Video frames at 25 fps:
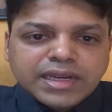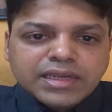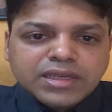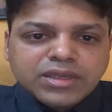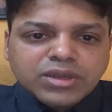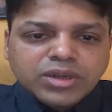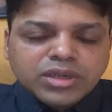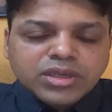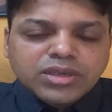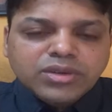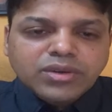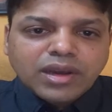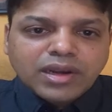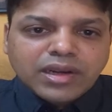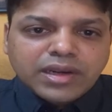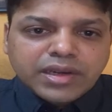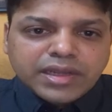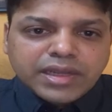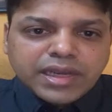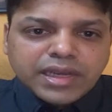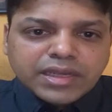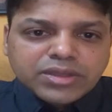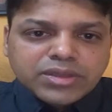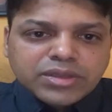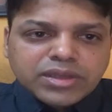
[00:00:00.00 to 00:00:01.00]
and good
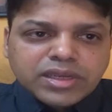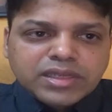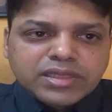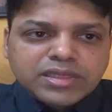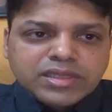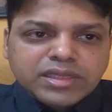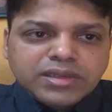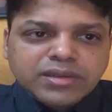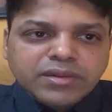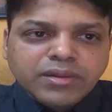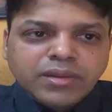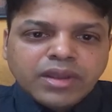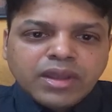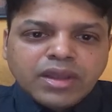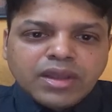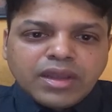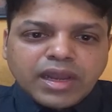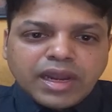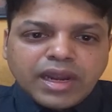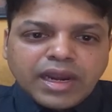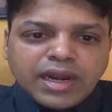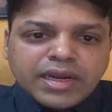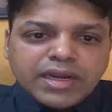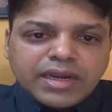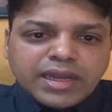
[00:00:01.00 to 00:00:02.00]
quality education.
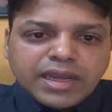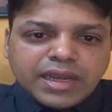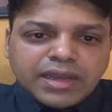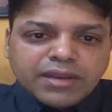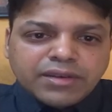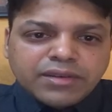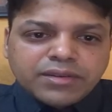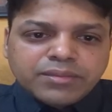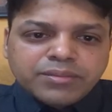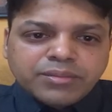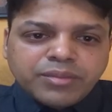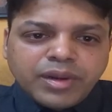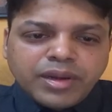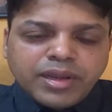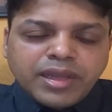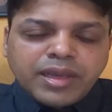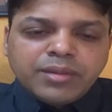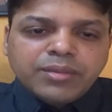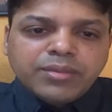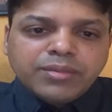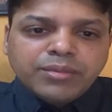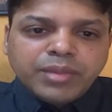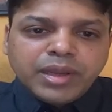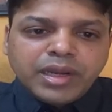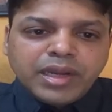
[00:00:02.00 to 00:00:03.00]
And if, uh,
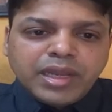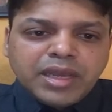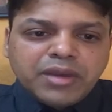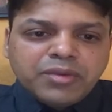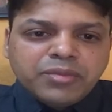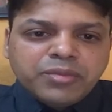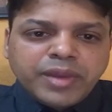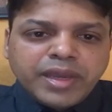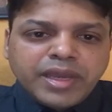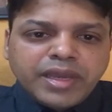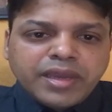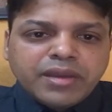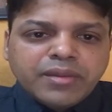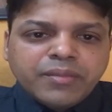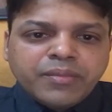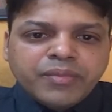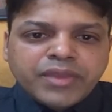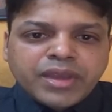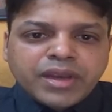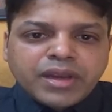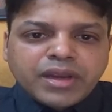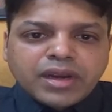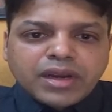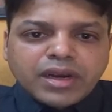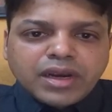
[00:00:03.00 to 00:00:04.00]
believe, believe me
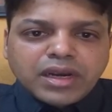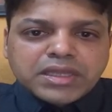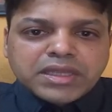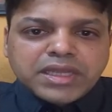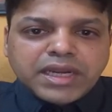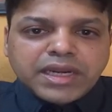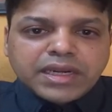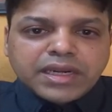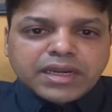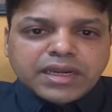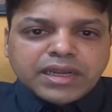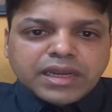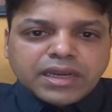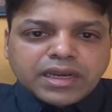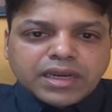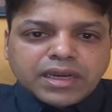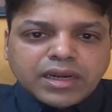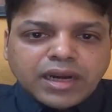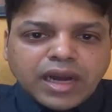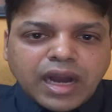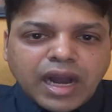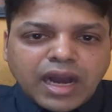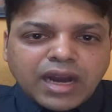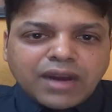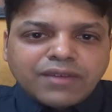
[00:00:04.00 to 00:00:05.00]
uh, that
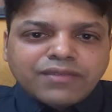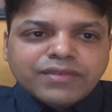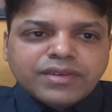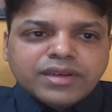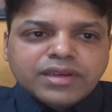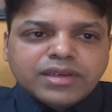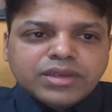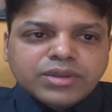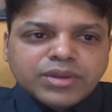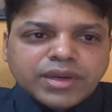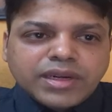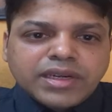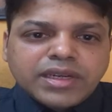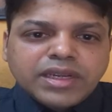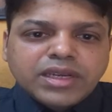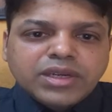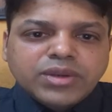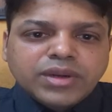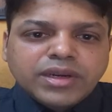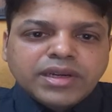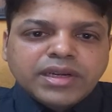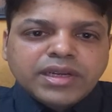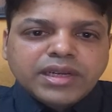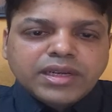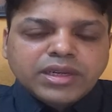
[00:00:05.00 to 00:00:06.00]
uh, after
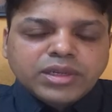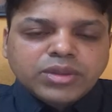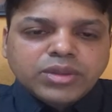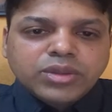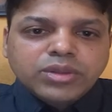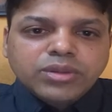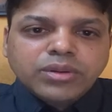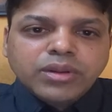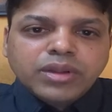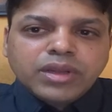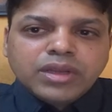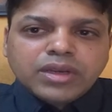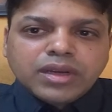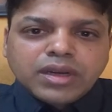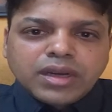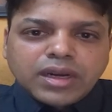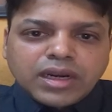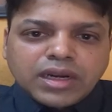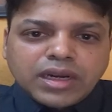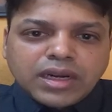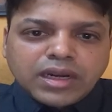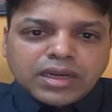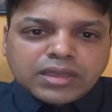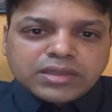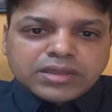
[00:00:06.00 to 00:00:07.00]
2022,
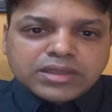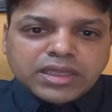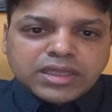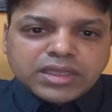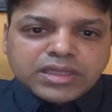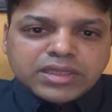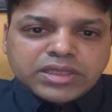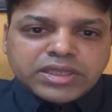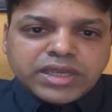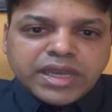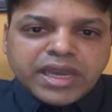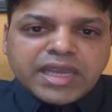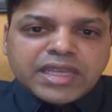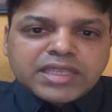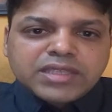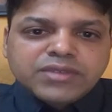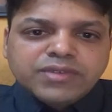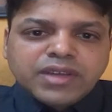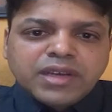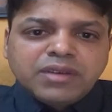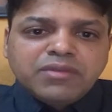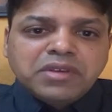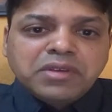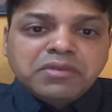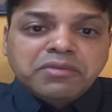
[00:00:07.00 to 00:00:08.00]
uh, the change
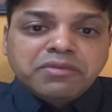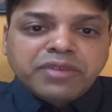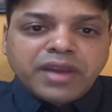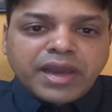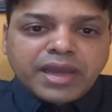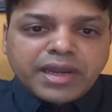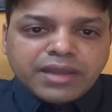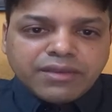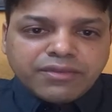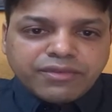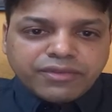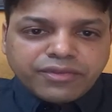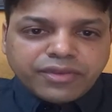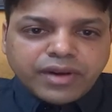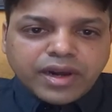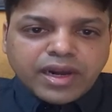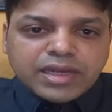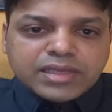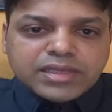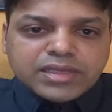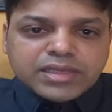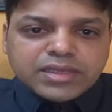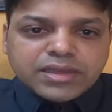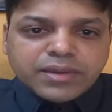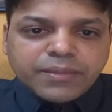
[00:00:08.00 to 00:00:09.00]
will be very
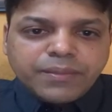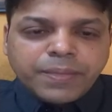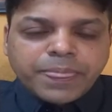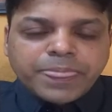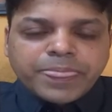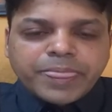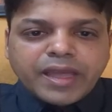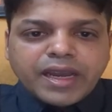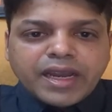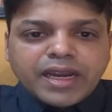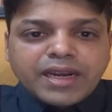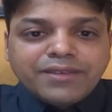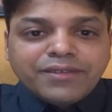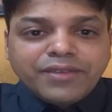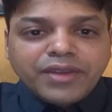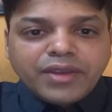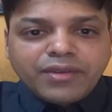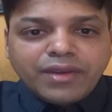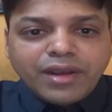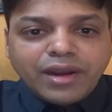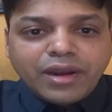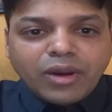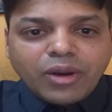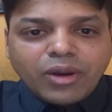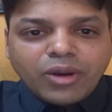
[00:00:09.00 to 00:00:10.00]
fast and we
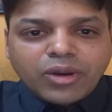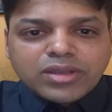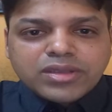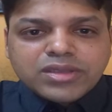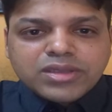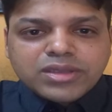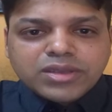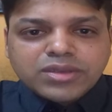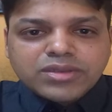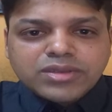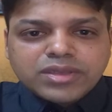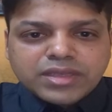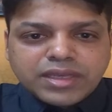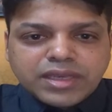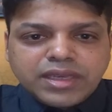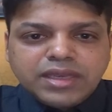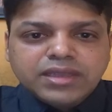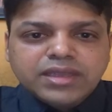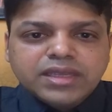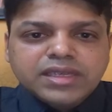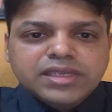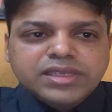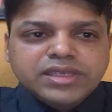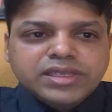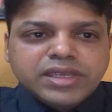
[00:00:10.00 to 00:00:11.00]
will also see
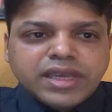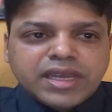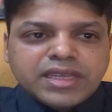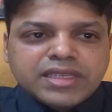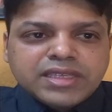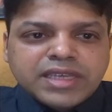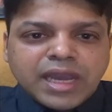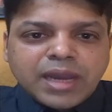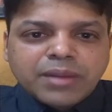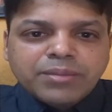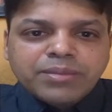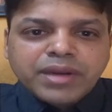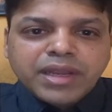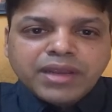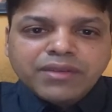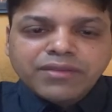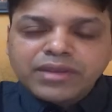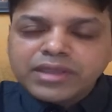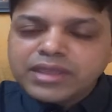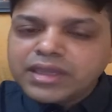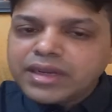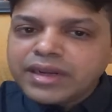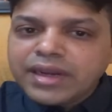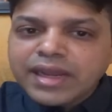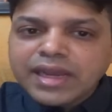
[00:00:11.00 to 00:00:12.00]
this change happening
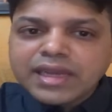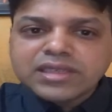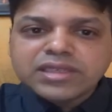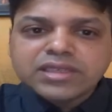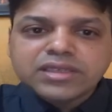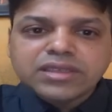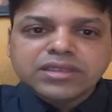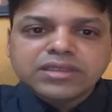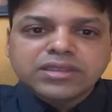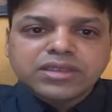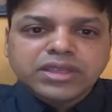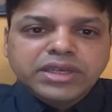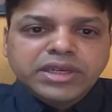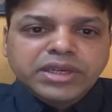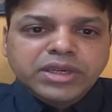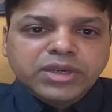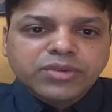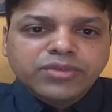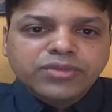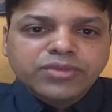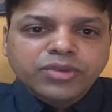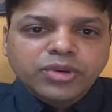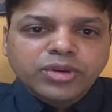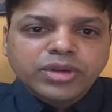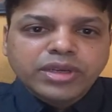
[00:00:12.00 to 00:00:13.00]
within next uh, 3
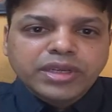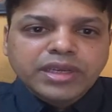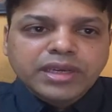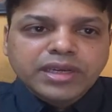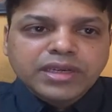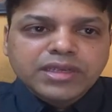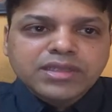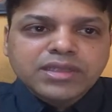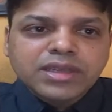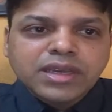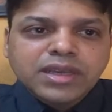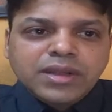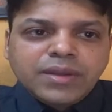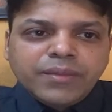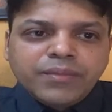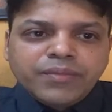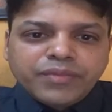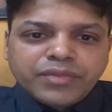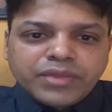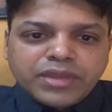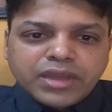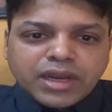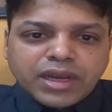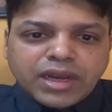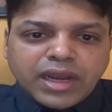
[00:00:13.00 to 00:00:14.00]
to 4 years
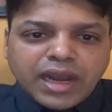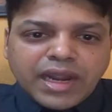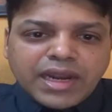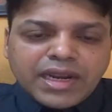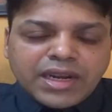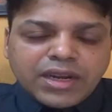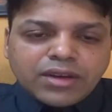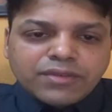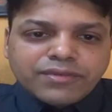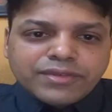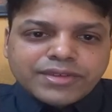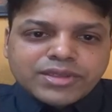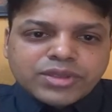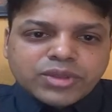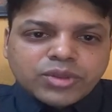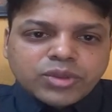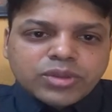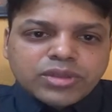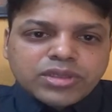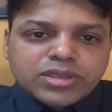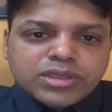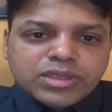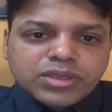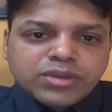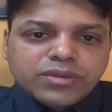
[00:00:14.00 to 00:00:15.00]
the kind of
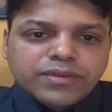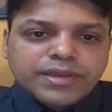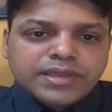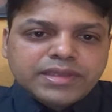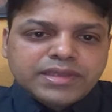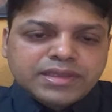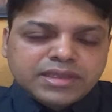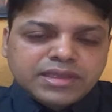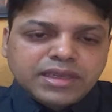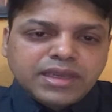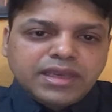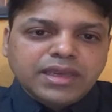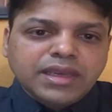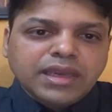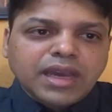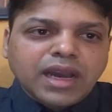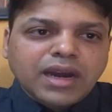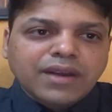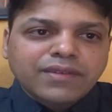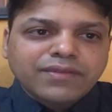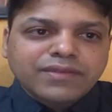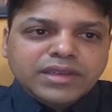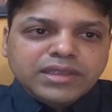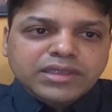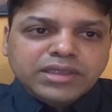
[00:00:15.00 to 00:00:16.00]
schools you will see
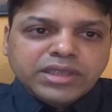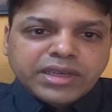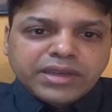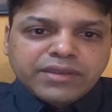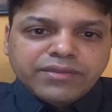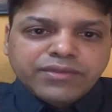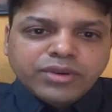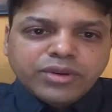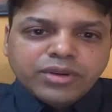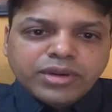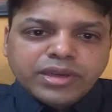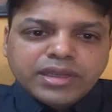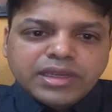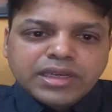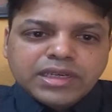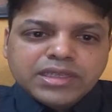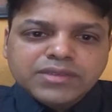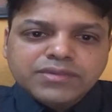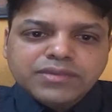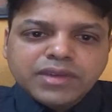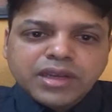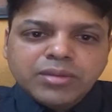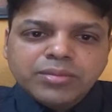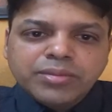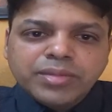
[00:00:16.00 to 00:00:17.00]
after 3 4
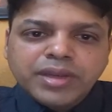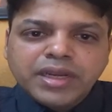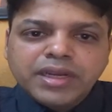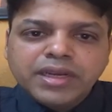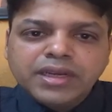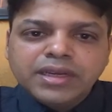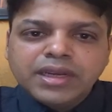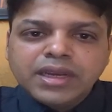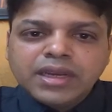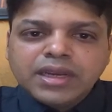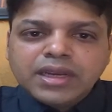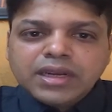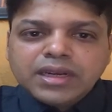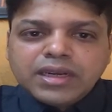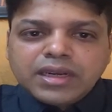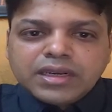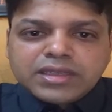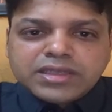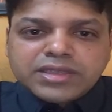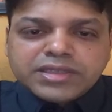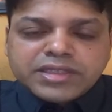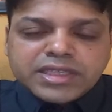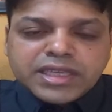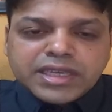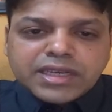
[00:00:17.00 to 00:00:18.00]
years will be
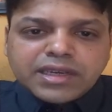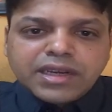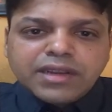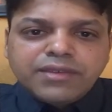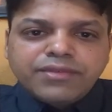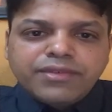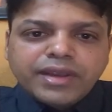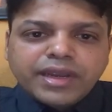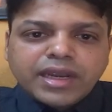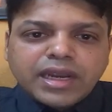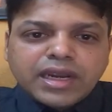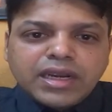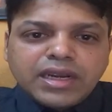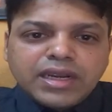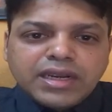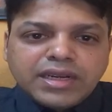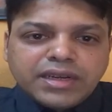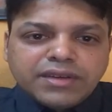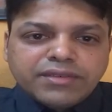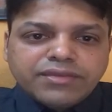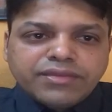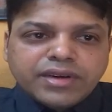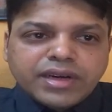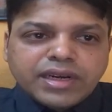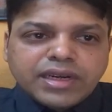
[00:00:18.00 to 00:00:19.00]
significantly
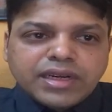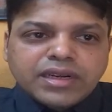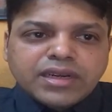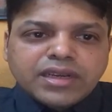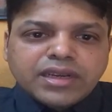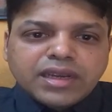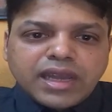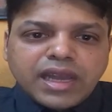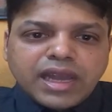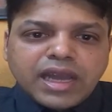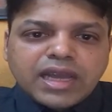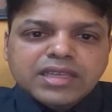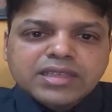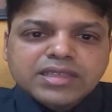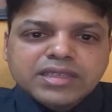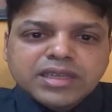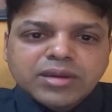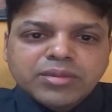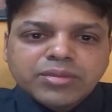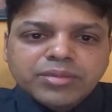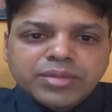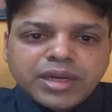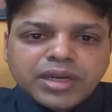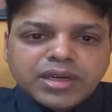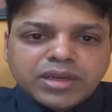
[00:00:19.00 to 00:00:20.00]
different as
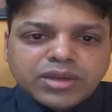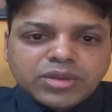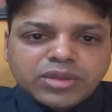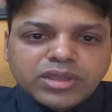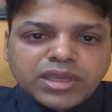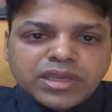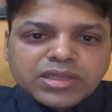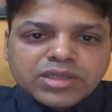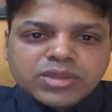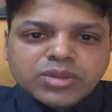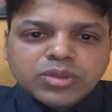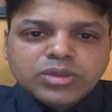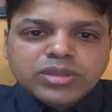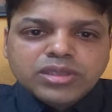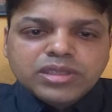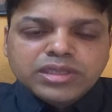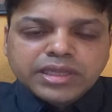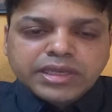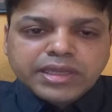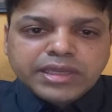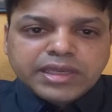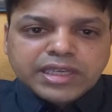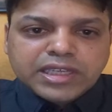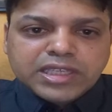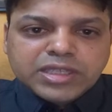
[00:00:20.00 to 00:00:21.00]
compared to the schools
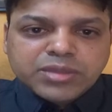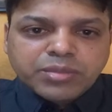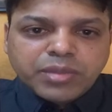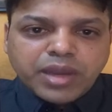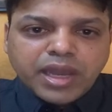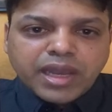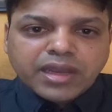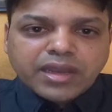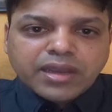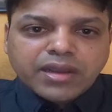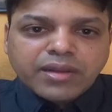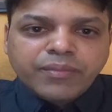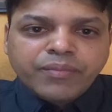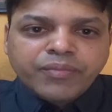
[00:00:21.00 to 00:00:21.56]
3 years back